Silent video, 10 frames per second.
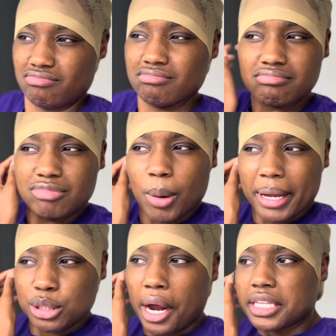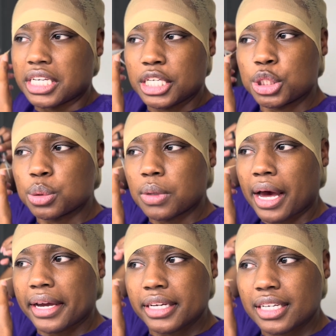nobody tried to hit you.
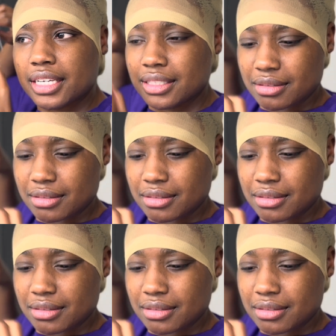Like,